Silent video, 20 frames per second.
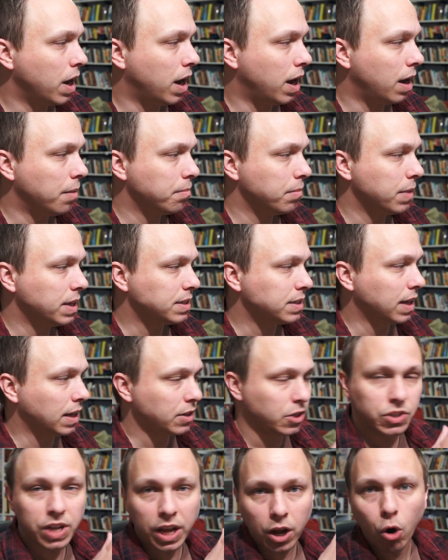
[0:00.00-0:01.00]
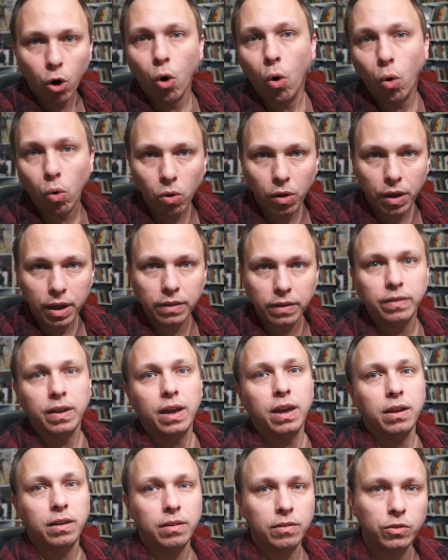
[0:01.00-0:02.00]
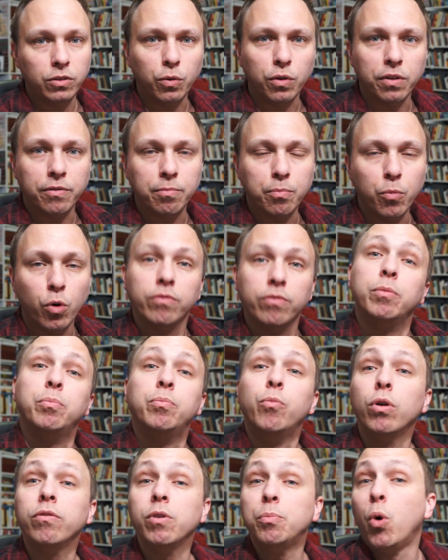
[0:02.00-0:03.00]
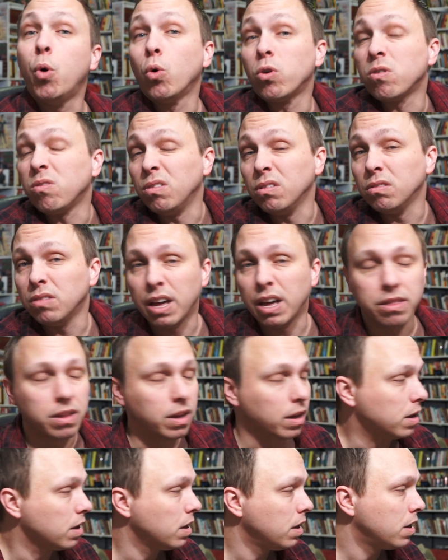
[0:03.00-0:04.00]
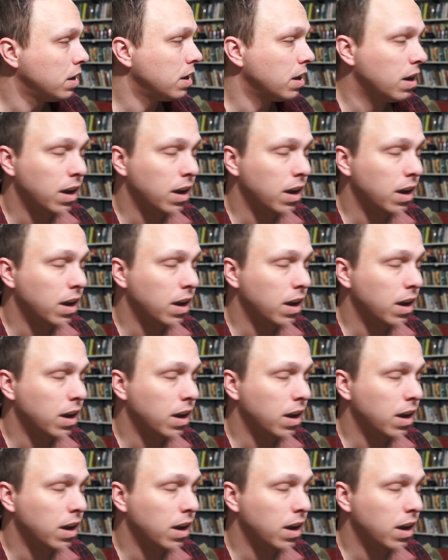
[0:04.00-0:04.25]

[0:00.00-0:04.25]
It's not just a hole. It's a sort of more of a portal, I think.